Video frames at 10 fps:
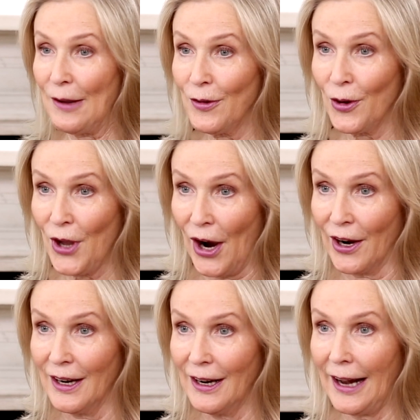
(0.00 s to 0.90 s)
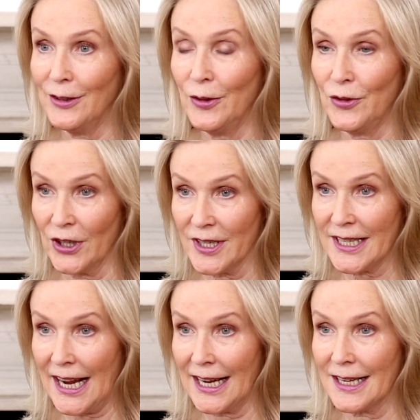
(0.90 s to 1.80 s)
If you're young and you've
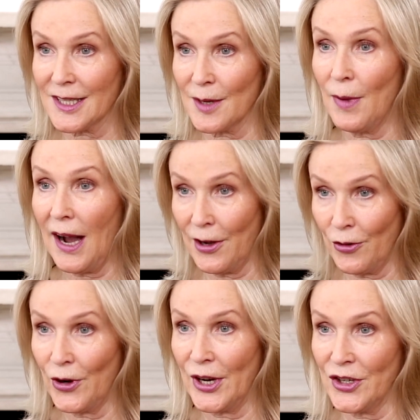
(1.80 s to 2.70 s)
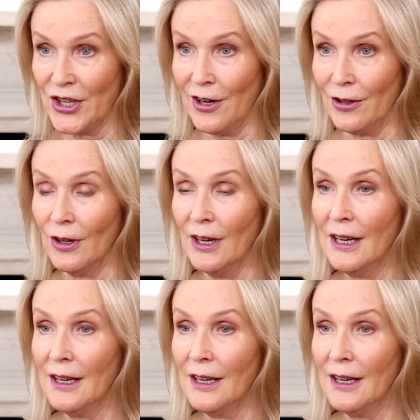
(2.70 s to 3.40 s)
just had some hyaluronate gel,